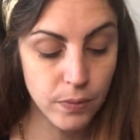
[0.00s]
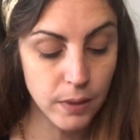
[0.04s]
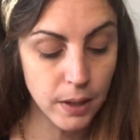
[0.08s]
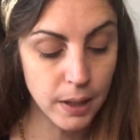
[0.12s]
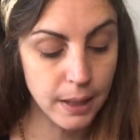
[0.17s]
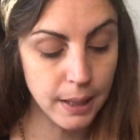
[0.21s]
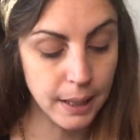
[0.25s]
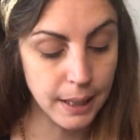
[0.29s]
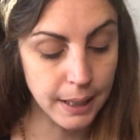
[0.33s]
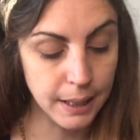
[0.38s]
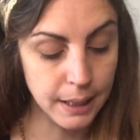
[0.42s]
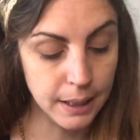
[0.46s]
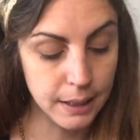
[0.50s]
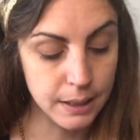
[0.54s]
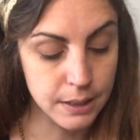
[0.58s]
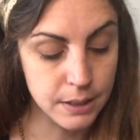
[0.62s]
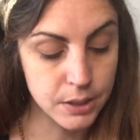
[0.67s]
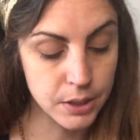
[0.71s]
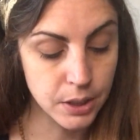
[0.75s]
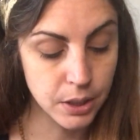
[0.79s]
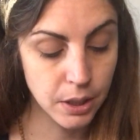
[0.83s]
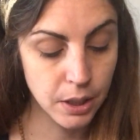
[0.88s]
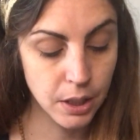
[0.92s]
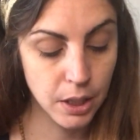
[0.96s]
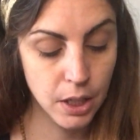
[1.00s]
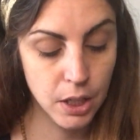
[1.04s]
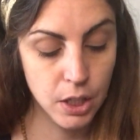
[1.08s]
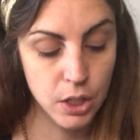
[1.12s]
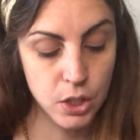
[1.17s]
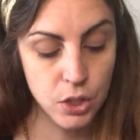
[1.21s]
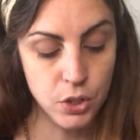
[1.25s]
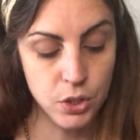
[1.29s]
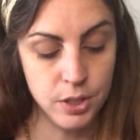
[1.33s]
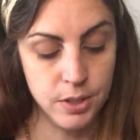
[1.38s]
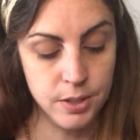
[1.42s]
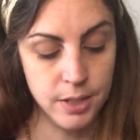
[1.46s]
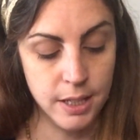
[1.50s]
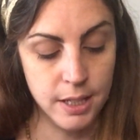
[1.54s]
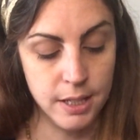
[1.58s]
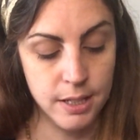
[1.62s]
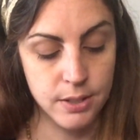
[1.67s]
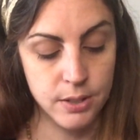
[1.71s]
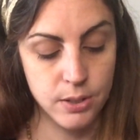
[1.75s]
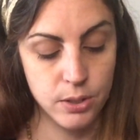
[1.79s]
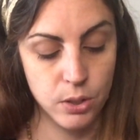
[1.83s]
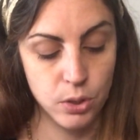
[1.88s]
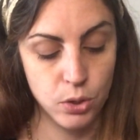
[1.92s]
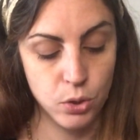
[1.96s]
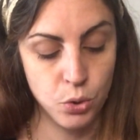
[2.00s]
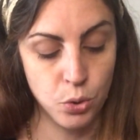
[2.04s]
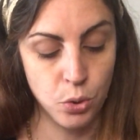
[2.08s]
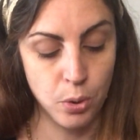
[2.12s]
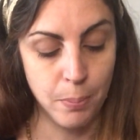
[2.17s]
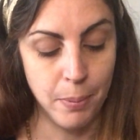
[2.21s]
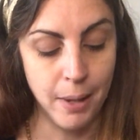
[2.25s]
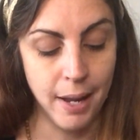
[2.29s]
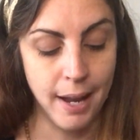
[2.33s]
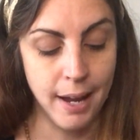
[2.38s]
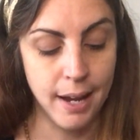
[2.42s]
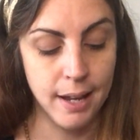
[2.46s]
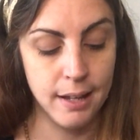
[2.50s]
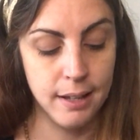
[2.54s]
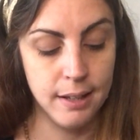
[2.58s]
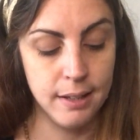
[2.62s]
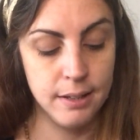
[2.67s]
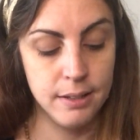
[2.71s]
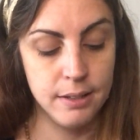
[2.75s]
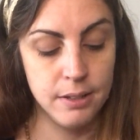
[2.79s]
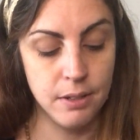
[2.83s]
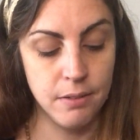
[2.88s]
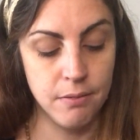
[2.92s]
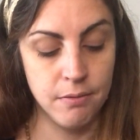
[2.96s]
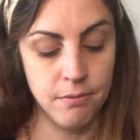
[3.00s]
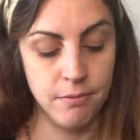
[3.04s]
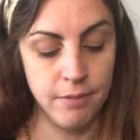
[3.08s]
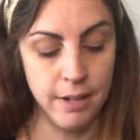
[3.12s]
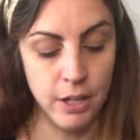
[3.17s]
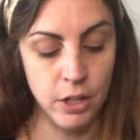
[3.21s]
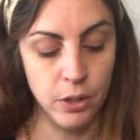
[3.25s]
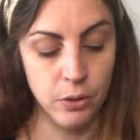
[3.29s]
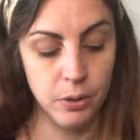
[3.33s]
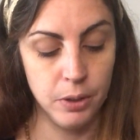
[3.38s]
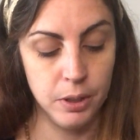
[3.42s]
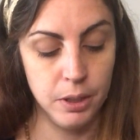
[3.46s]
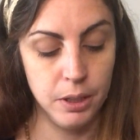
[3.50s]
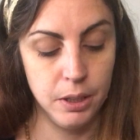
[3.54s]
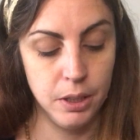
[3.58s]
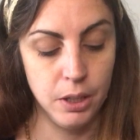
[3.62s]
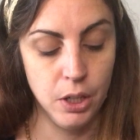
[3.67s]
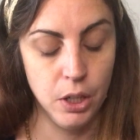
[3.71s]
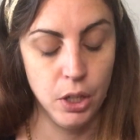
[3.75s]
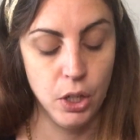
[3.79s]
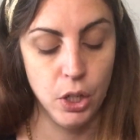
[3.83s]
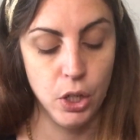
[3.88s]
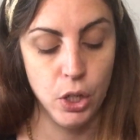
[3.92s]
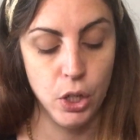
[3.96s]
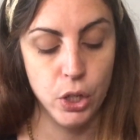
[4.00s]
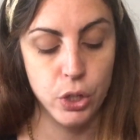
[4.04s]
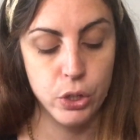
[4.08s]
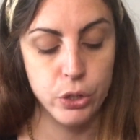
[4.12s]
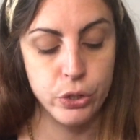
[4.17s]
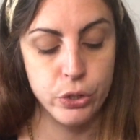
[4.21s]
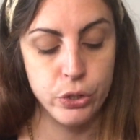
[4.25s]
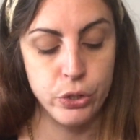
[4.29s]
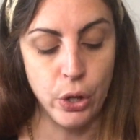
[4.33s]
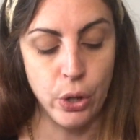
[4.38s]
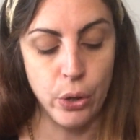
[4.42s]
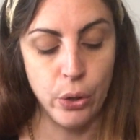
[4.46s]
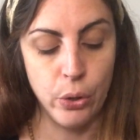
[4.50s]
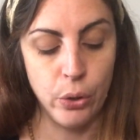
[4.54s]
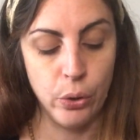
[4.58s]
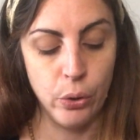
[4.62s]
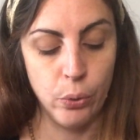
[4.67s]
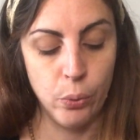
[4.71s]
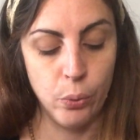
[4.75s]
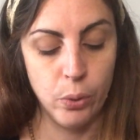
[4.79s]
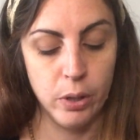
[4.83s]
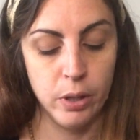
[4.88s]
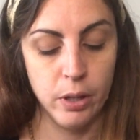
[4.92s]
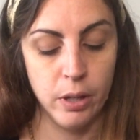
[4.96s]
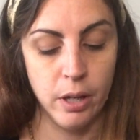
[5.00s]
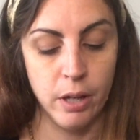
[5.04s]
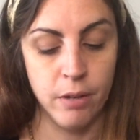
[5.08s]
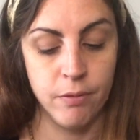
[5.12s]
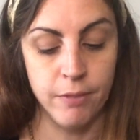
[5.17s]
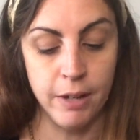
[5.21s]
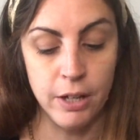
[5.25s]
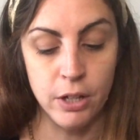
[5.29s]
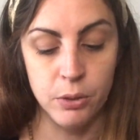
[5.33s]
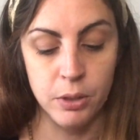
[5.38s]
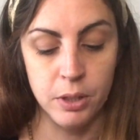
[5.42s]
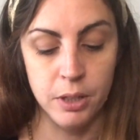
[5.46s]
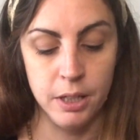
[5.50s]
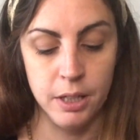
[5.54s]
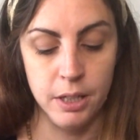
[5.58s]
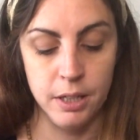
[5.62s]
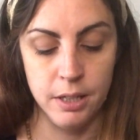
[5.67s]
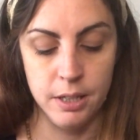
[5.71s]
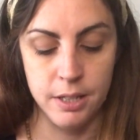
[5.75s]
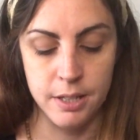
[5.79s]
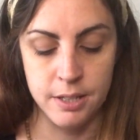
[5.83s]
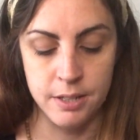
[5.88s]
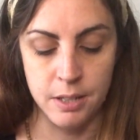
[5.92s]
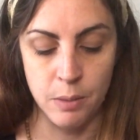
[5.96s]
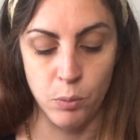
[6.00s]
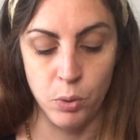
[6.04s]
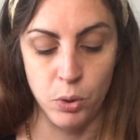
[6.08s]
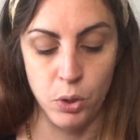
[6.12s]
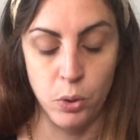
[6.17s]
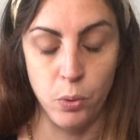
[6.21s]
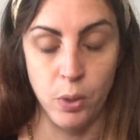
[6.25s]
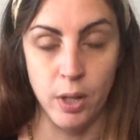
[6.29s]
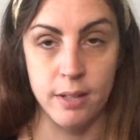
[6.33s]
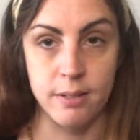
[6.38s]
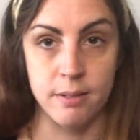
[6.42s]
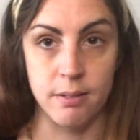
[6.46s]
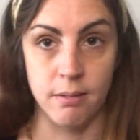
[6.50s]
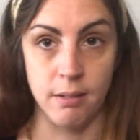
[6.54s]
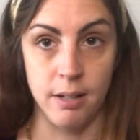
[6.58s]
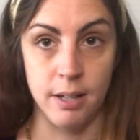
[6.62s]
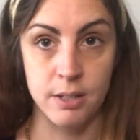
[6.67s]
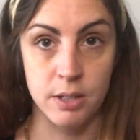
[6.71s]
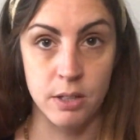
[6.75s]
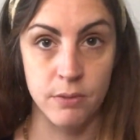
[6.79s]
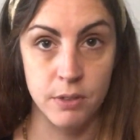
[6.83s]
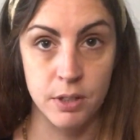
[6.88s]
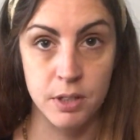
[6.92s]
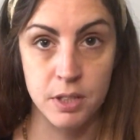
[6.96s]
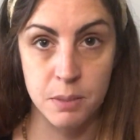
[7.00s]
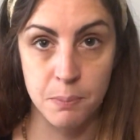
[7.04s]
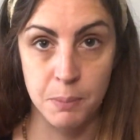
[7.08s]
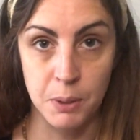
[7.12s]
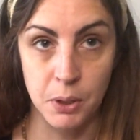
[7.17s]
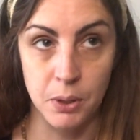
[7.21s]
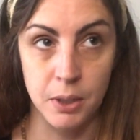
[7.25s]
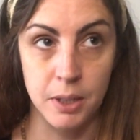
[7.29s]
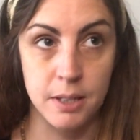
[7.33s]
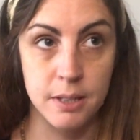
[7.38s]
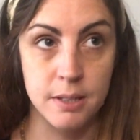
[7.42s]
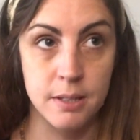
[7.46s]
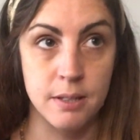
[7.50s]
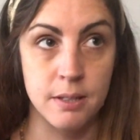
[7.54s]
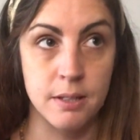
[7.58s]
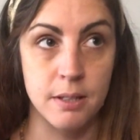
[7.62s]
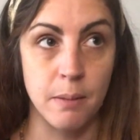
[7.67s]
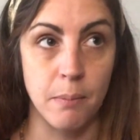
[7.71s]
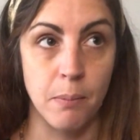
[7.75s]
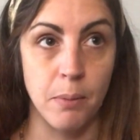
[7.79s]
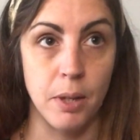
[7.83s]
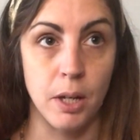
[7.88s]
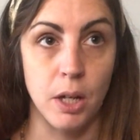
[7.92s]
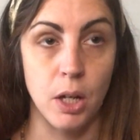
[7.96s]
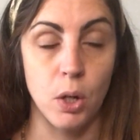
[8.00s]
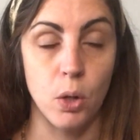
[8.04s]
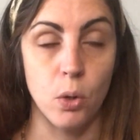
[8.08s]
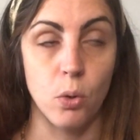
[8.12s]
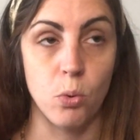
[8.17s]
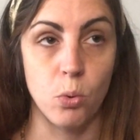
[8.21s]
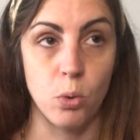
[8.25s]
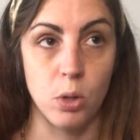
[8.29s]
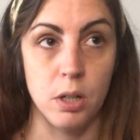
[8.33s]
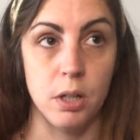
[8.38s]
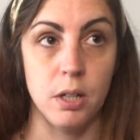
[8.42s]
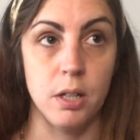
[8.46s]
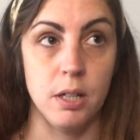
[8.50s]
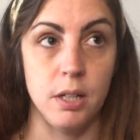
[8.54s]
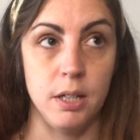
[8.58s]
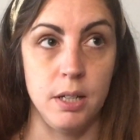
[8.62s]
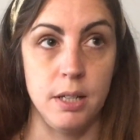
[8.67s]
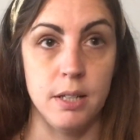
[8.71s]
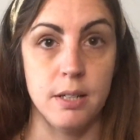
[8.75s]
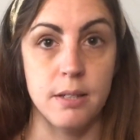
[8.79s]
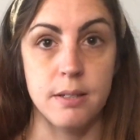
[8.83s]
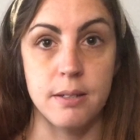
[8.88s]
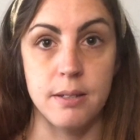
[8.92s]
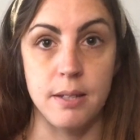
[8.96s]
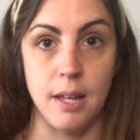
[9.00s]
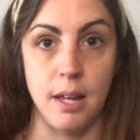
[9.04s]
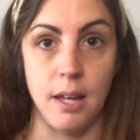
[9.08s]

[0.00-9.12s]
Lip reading: And she says, trepanned veteran. So a veteran is someone who has lots of experience in something, or it's